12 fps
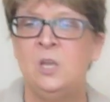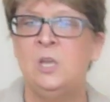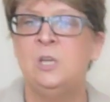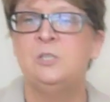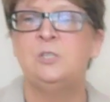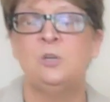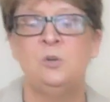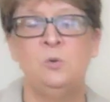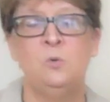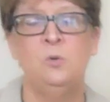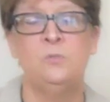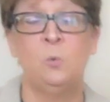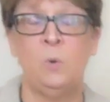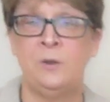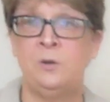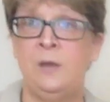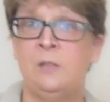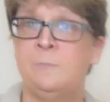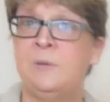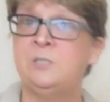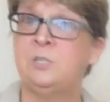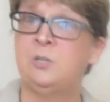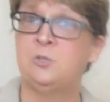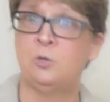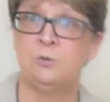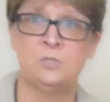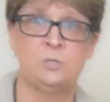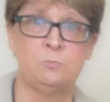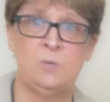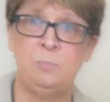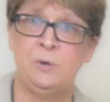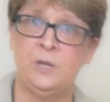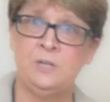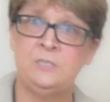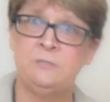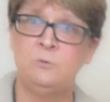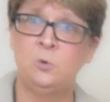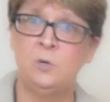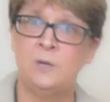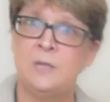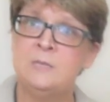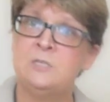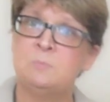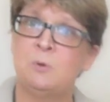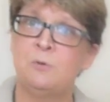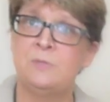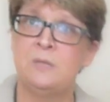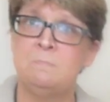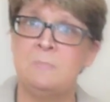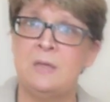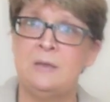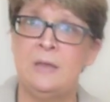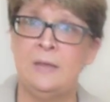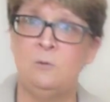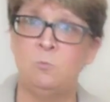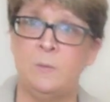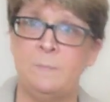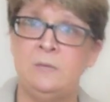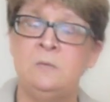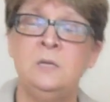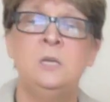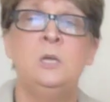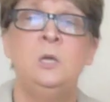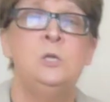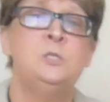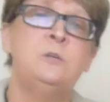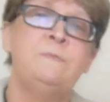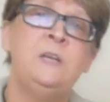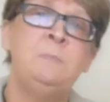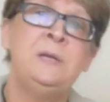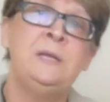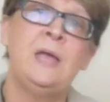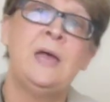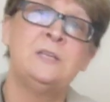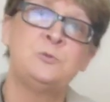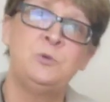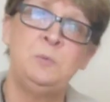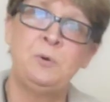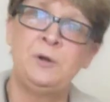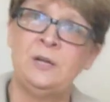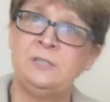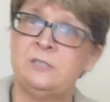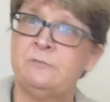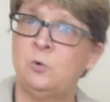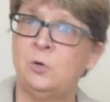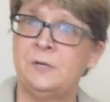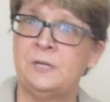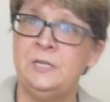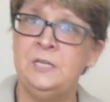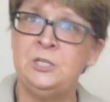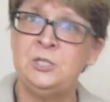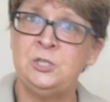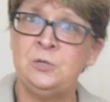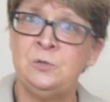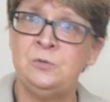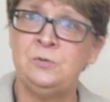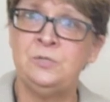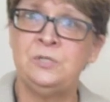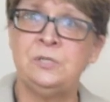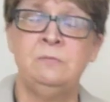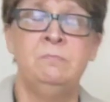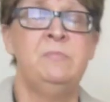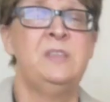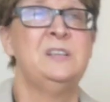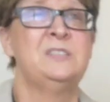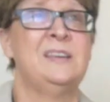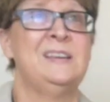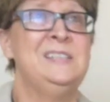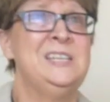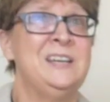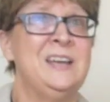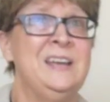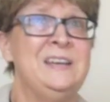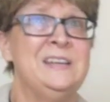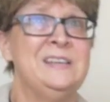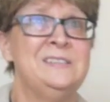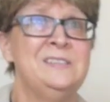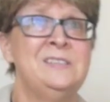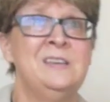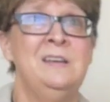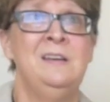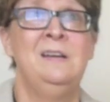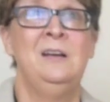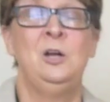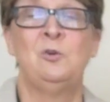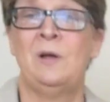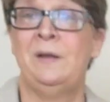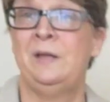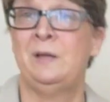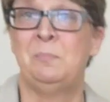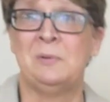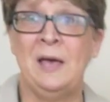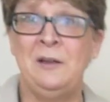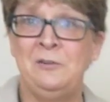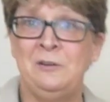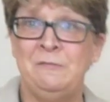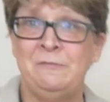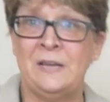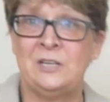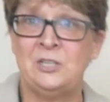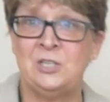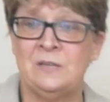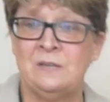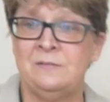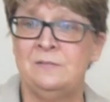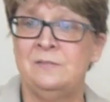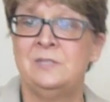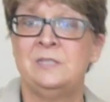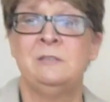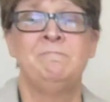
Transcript: So the water element controls the reproductive organs, both in men and women. So if anybody has reproductive organ issues, things like tinnitus, chronic bladder infections,